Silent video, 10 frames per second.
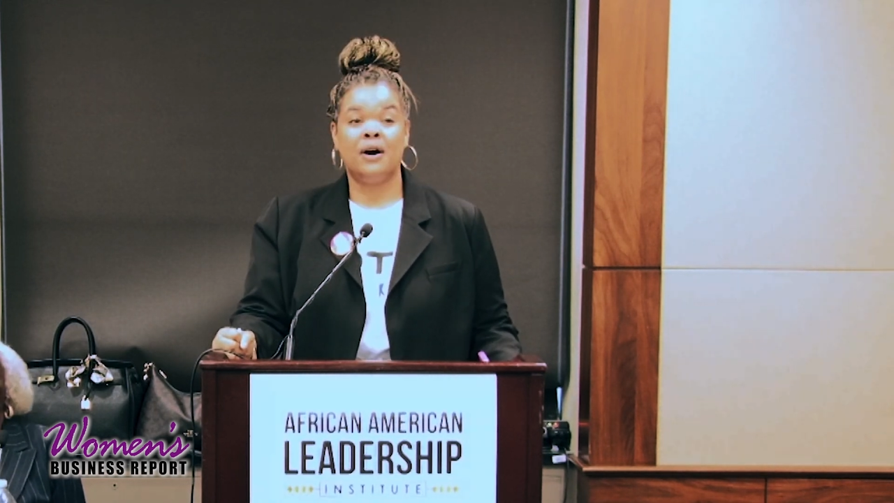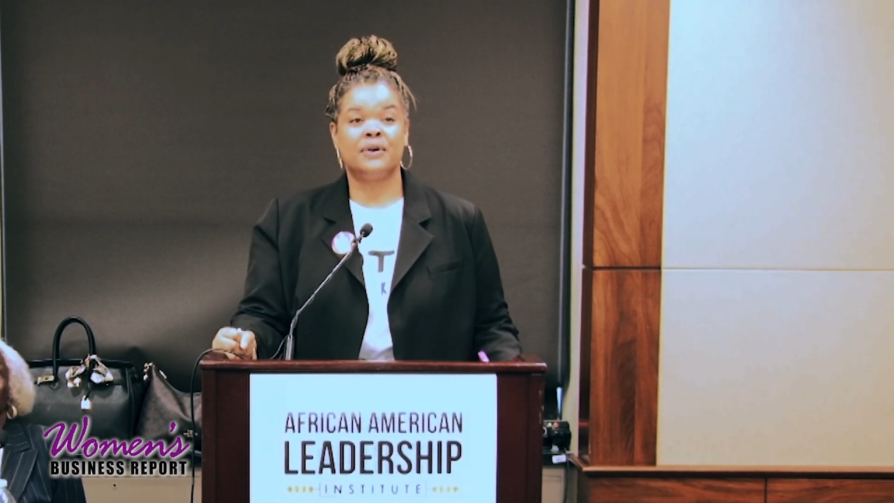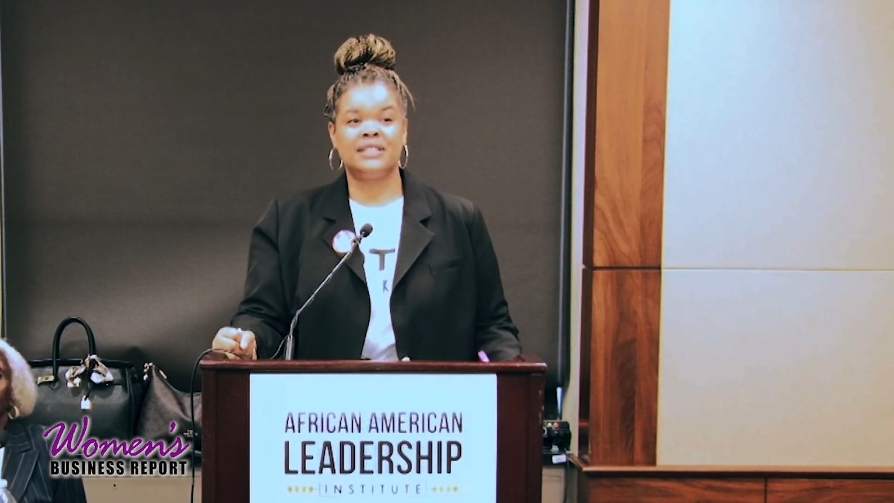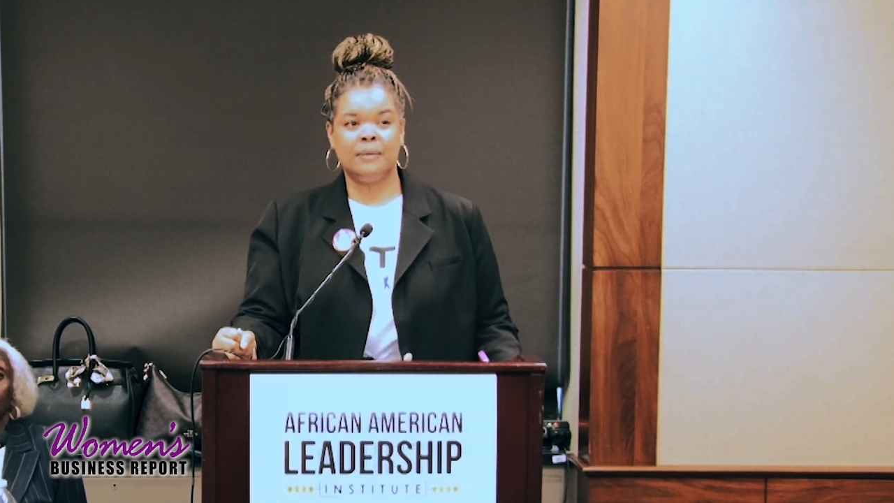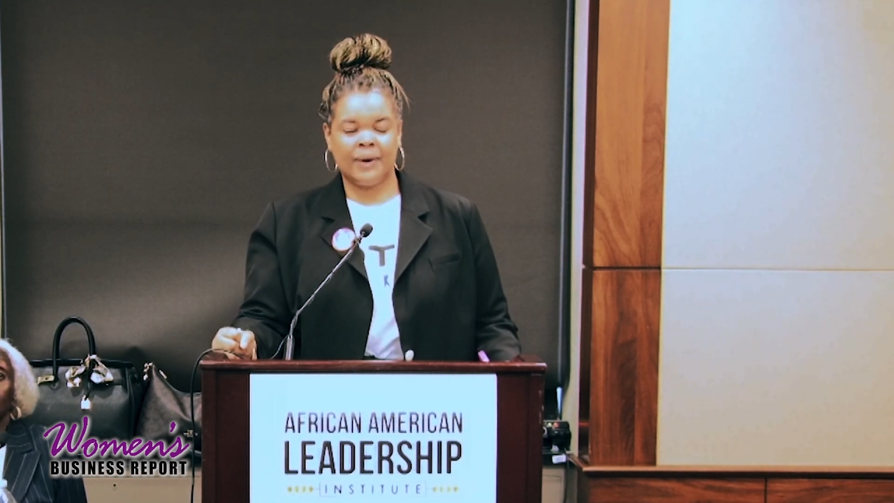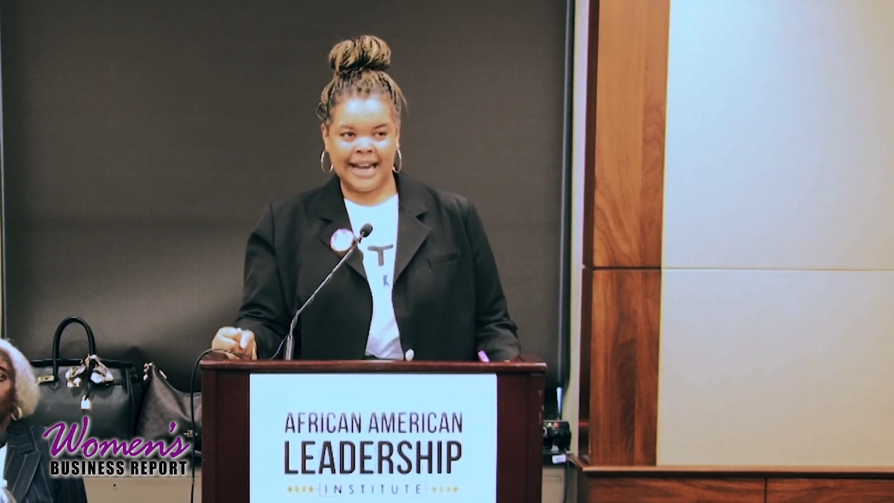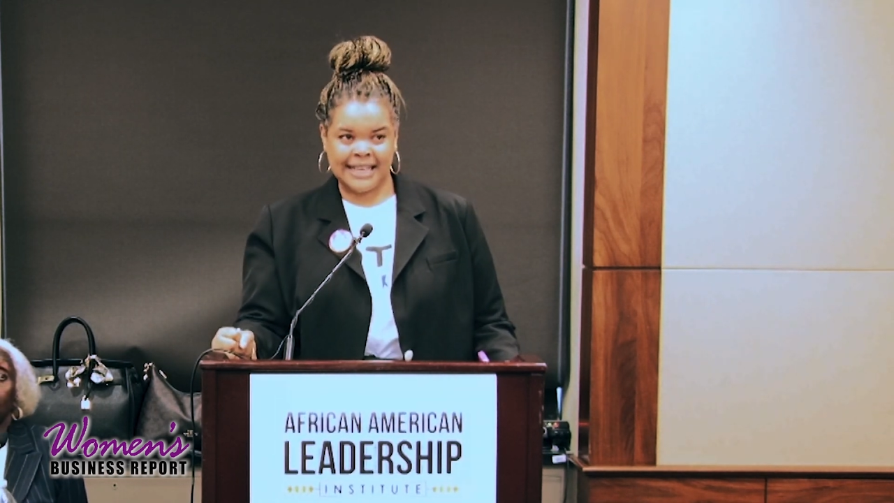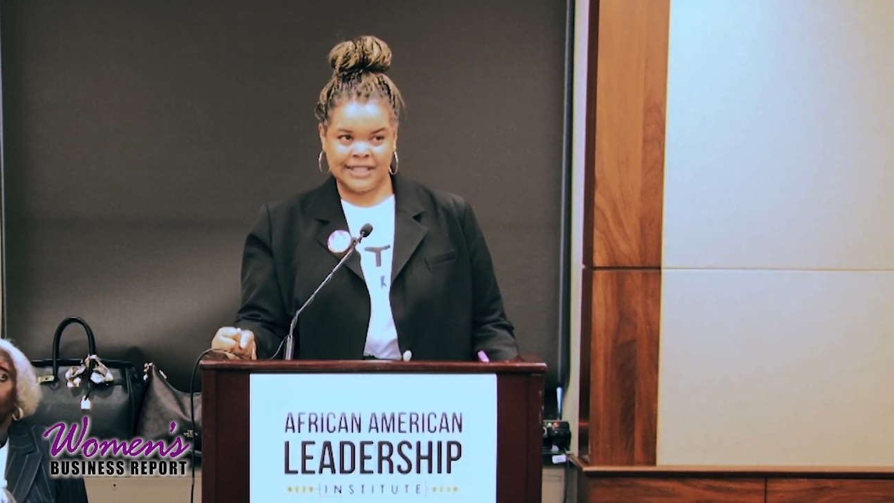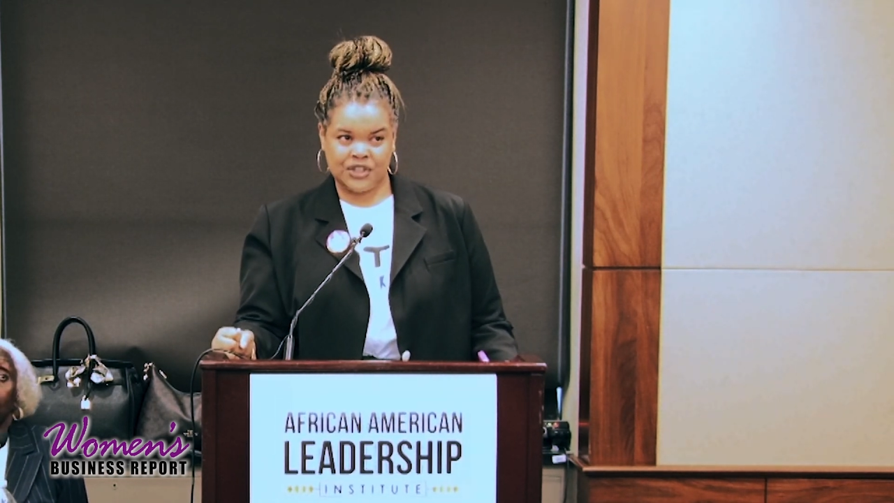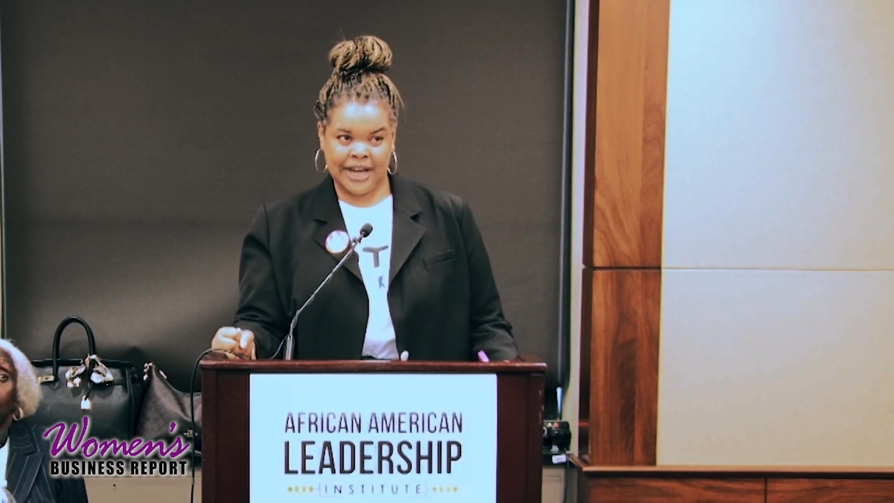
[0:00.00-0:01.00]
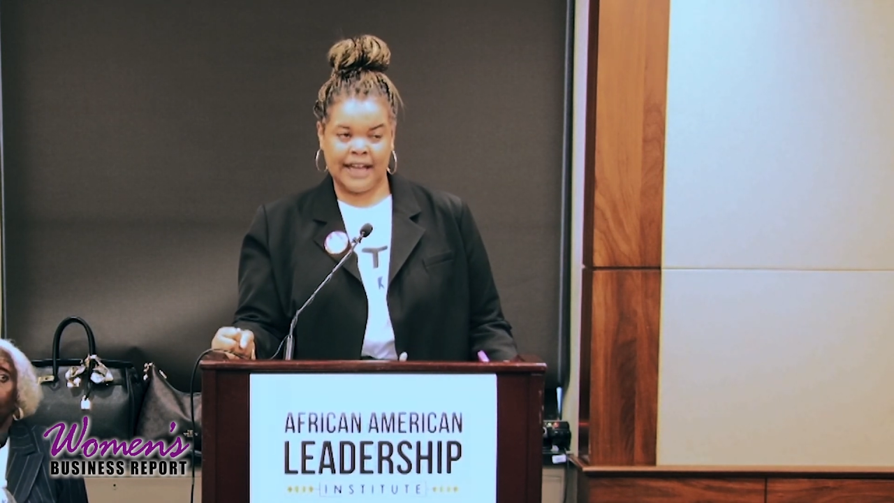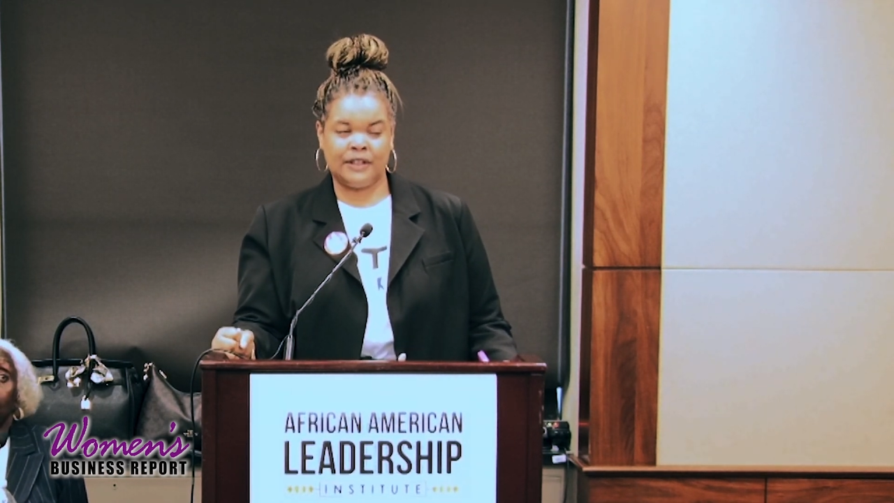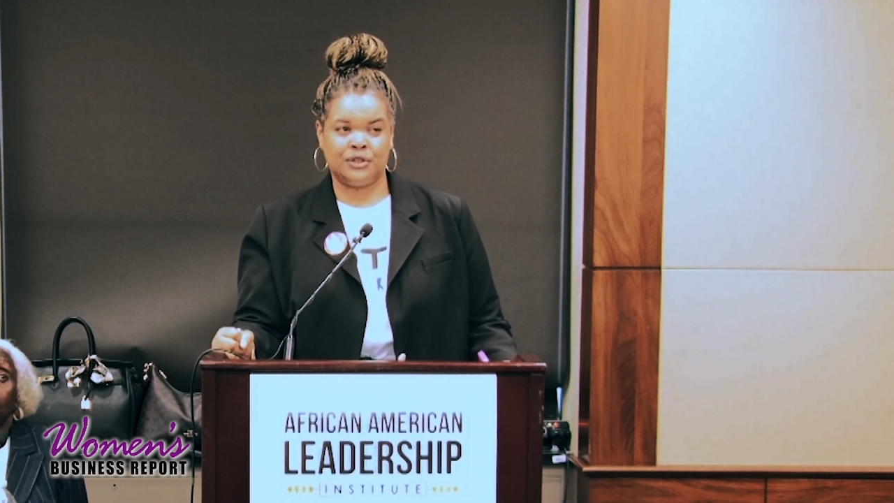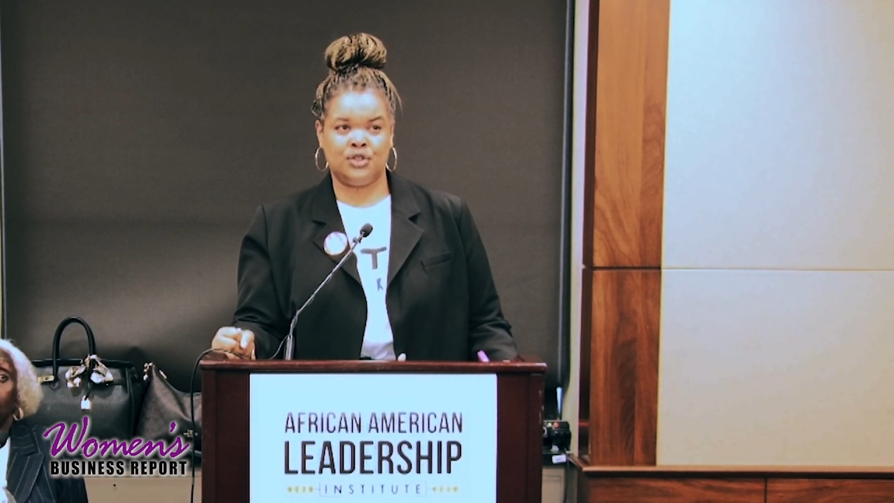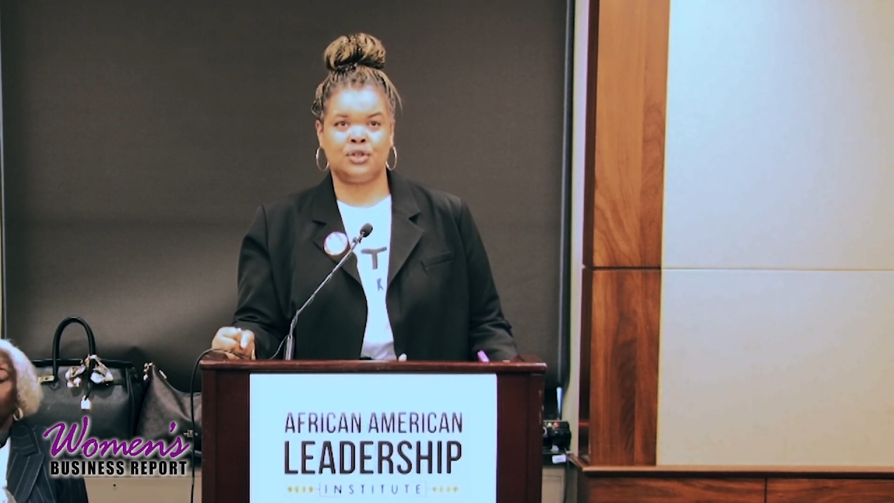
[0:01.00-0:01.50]
or someone has to
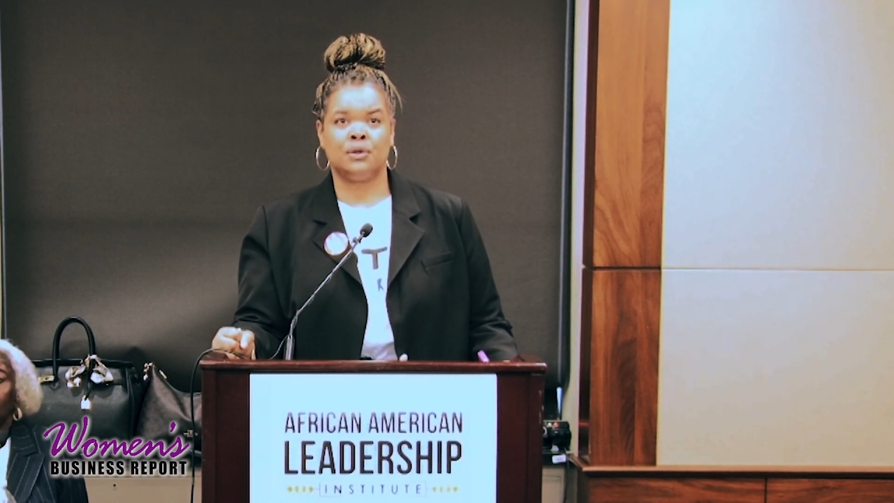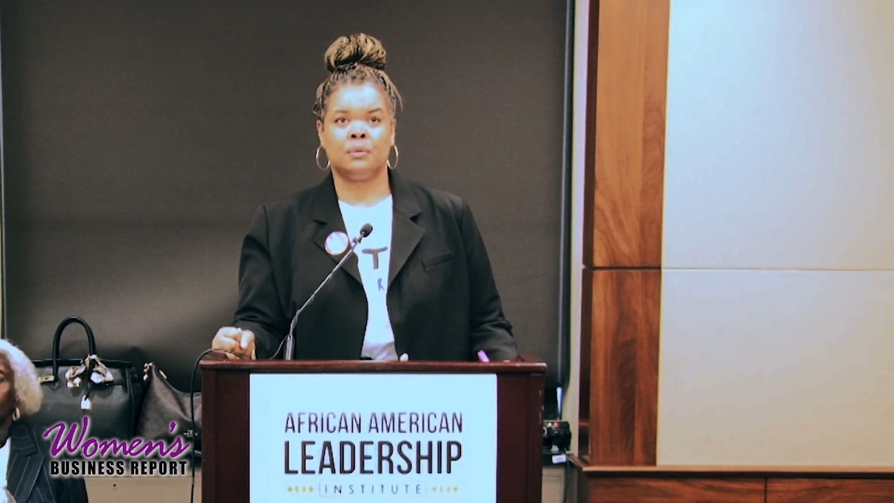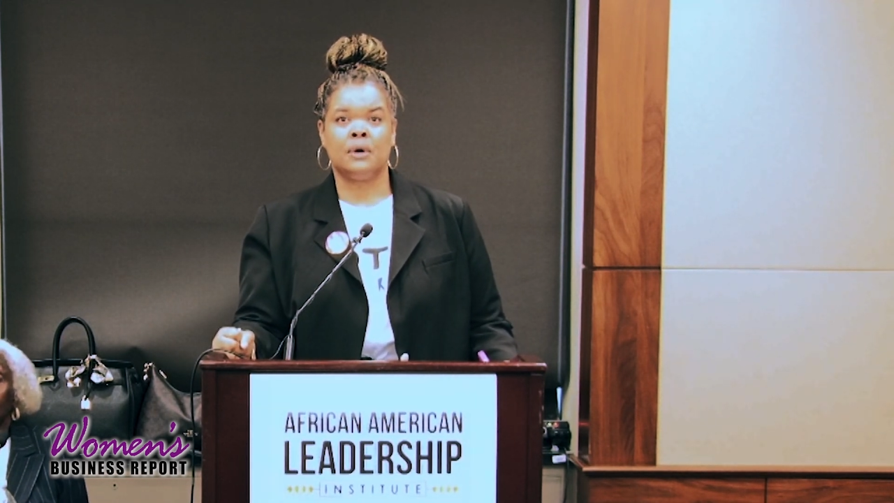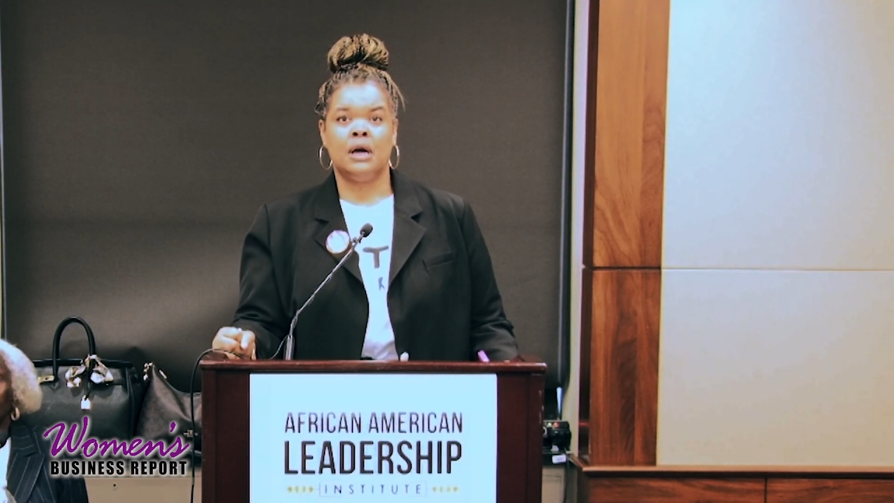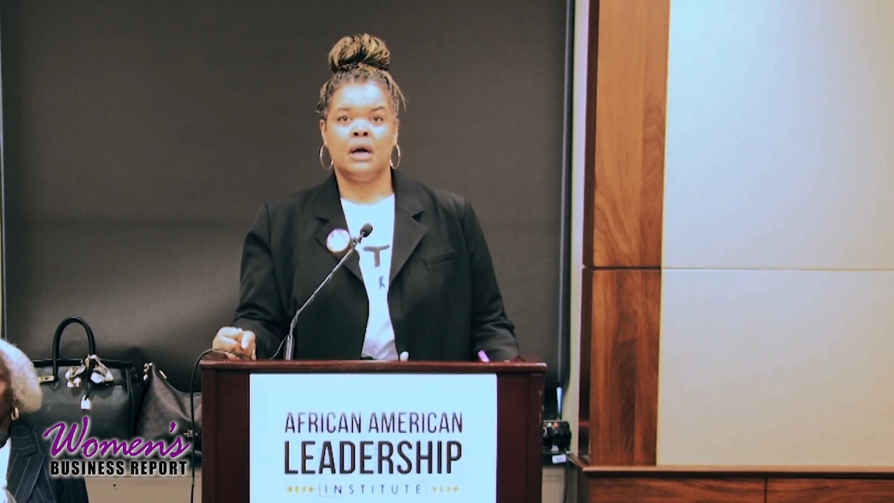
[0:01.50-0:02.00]
challenge you,